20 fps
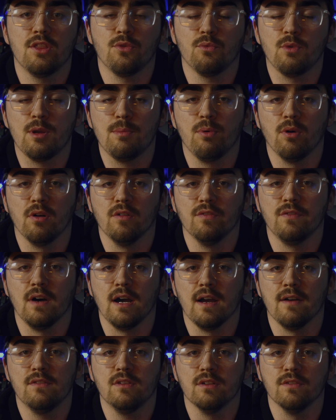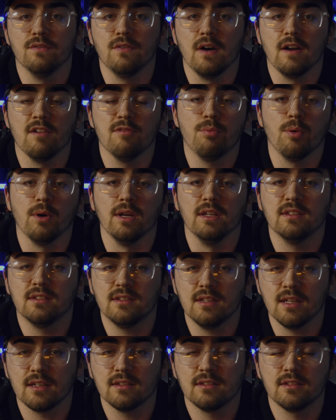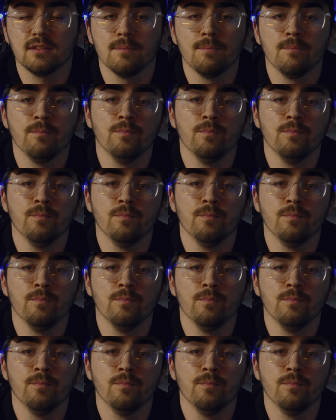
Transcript: 3.5 to 5.6.